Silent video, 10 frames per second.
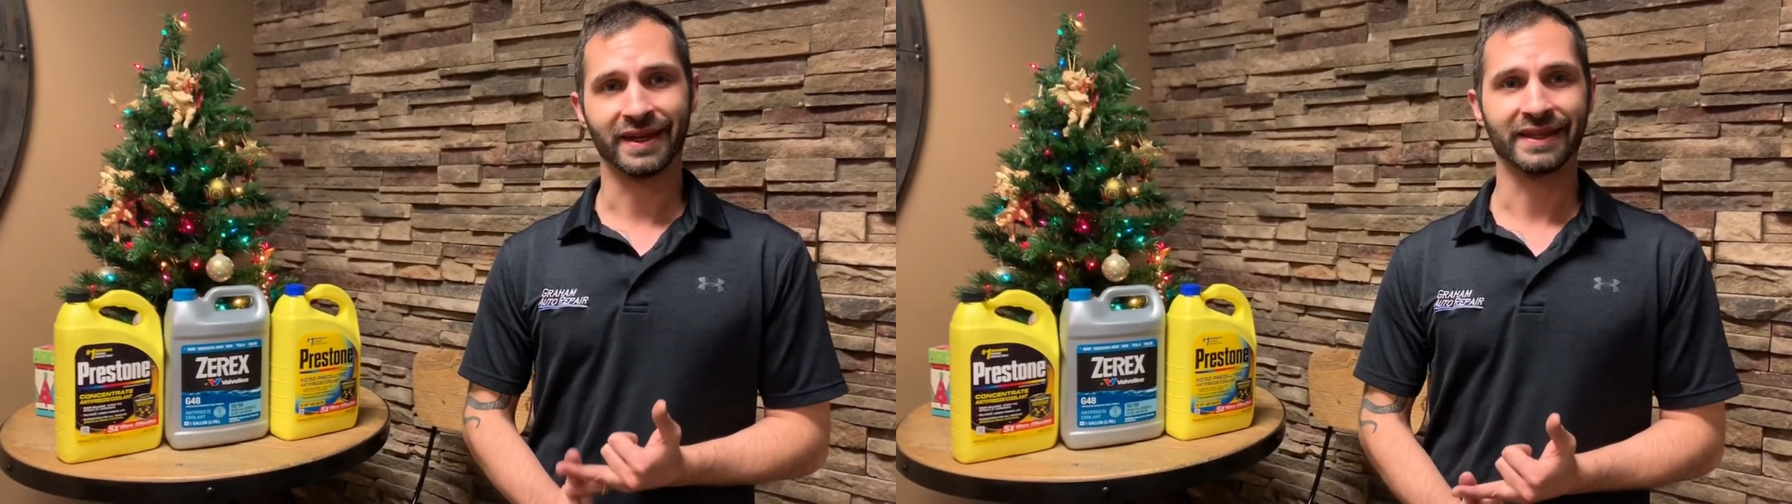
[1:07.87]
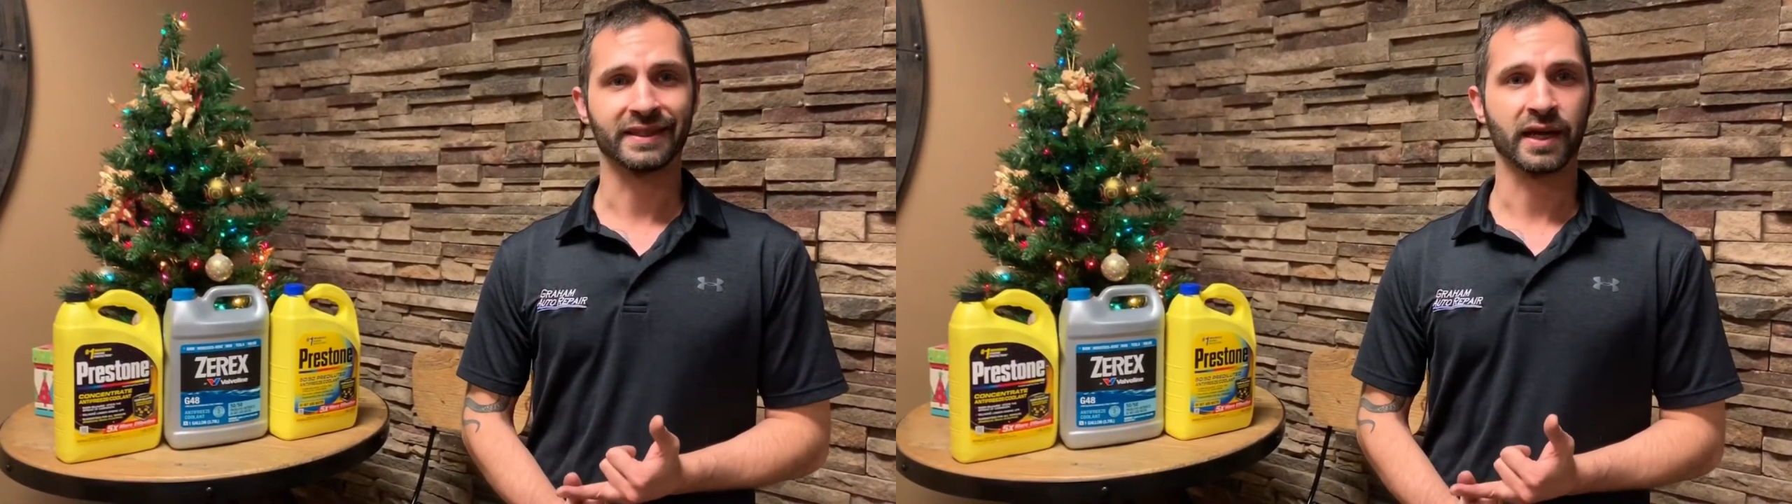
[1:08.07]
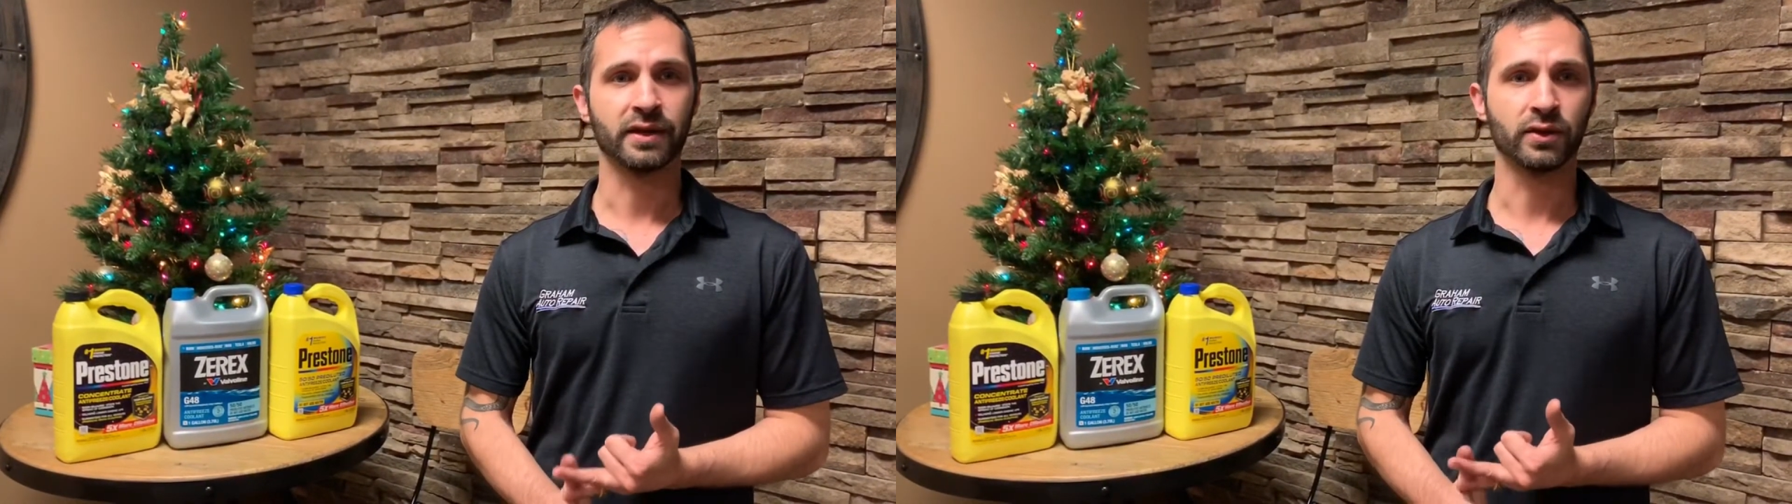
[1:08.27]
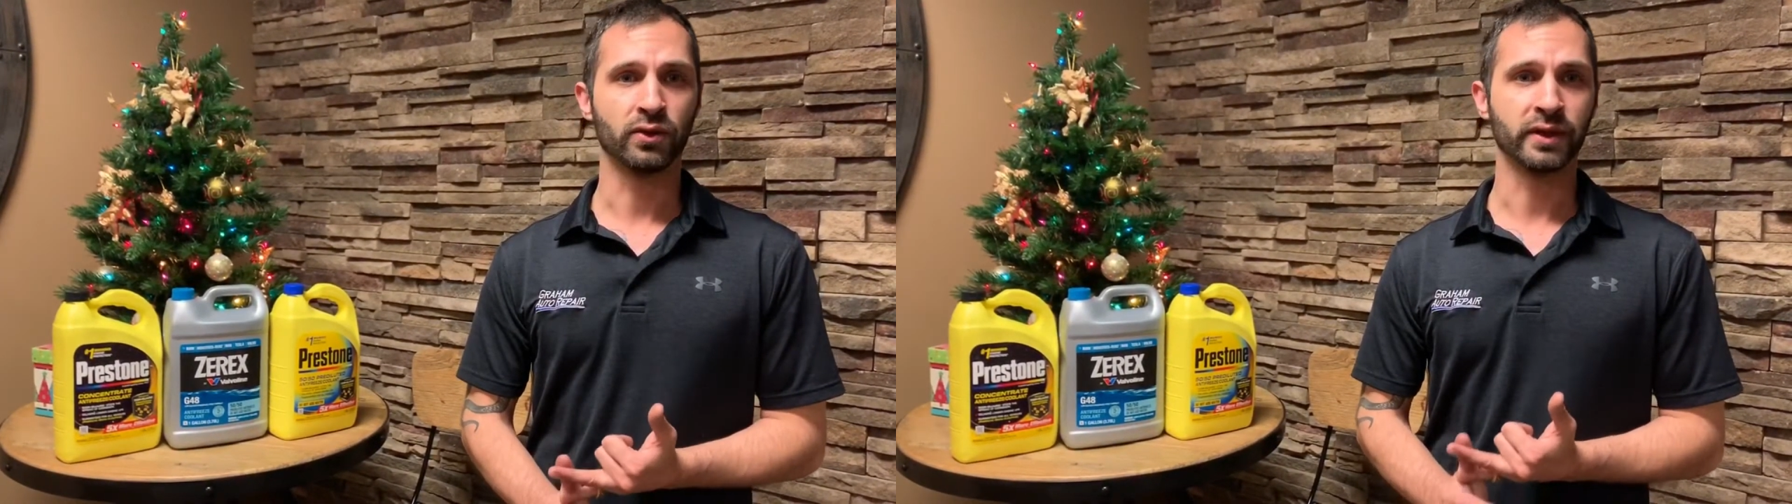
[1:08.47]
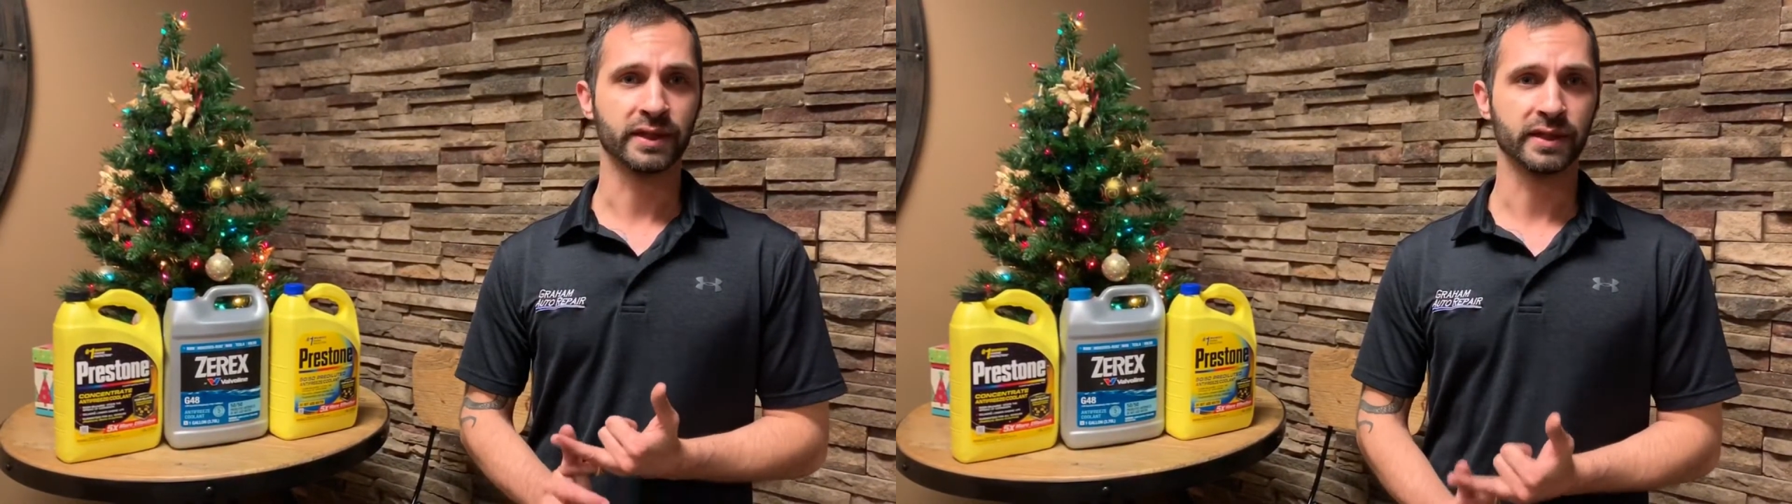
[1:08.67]
inside the
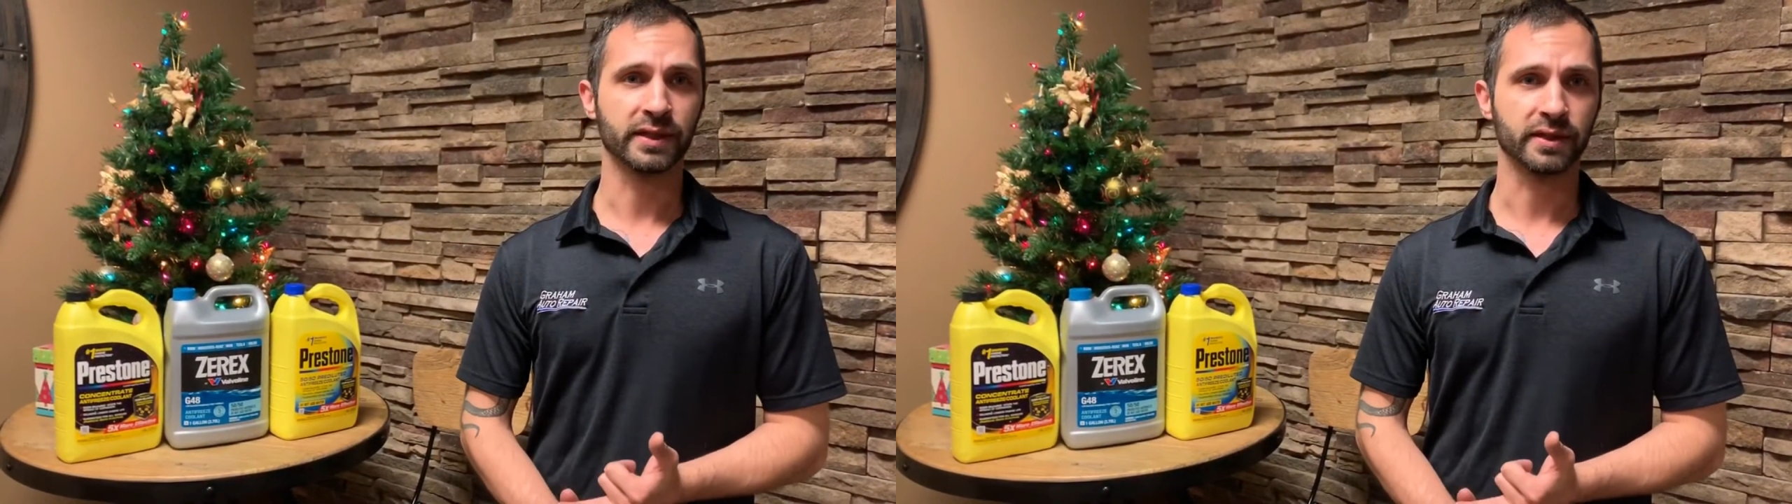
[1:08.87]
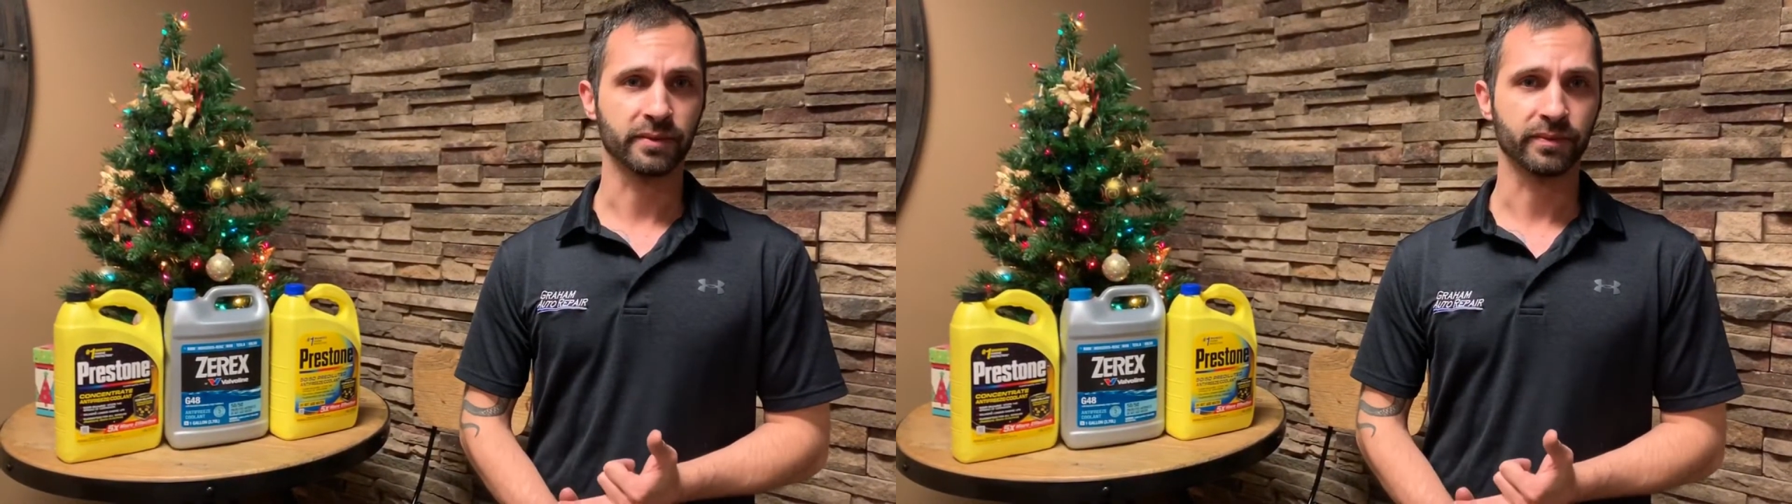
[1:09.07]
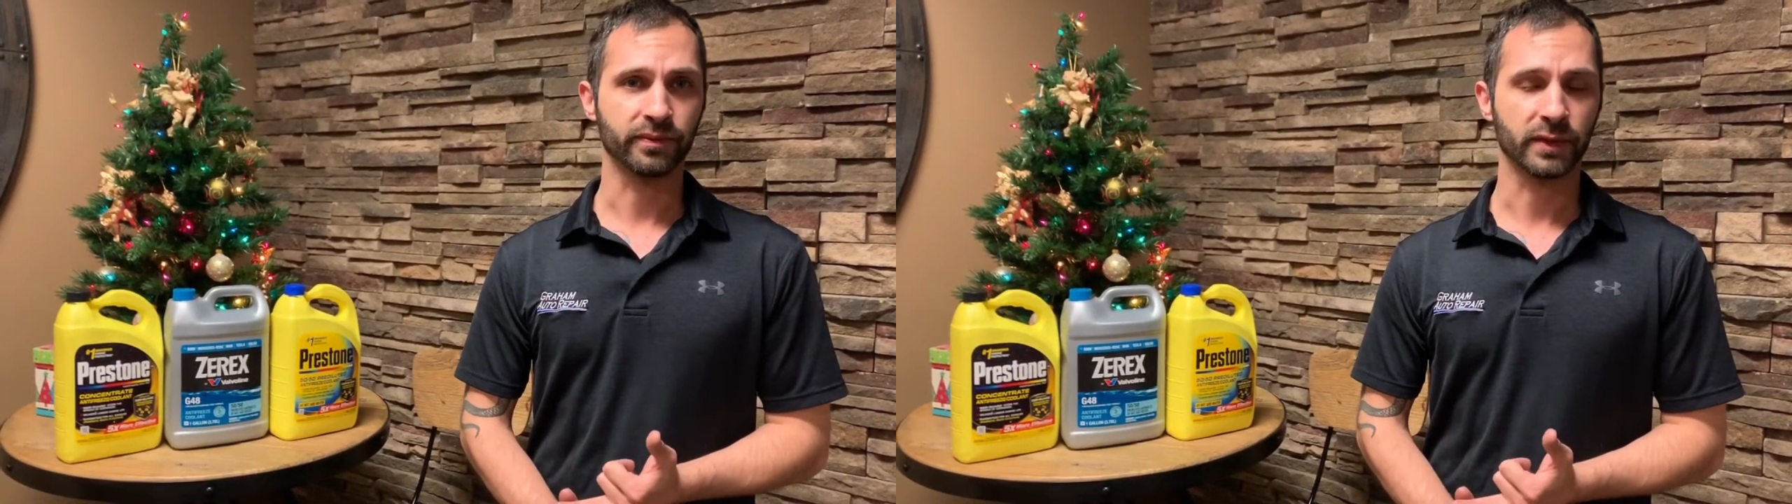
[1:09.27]
cooling system.